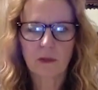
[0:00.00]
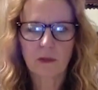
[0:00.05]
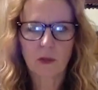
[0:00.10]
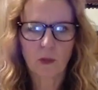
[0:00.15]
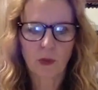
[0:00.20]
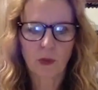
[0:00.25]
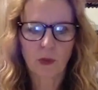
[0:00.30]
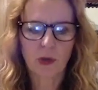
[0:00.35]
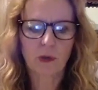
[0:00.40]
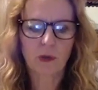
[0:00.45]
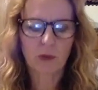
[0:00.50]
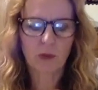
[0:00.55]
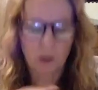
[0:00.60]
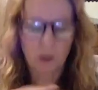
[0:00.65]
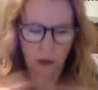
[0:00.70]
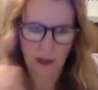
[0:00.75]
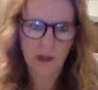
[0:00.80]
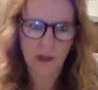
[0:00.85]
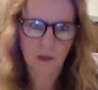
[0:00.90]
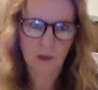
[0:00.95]
we're
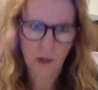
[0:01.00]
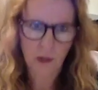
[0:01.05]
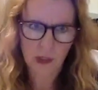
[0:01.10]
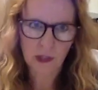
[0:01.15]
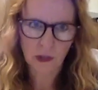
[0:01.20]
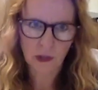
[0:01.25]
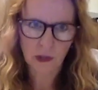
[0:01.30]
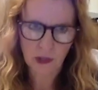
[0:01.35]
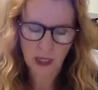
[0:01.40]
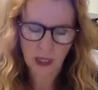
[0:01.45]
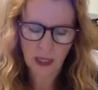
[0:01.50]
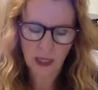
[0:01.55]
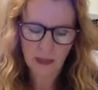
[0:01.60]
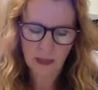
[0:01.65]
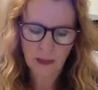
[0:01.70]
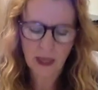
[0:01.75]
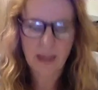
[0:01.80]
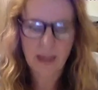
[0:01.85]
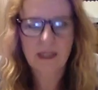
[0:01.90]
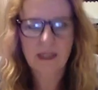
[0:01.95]
required to wear a certain kind of
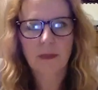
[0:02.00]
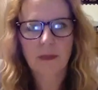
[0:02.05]
mask.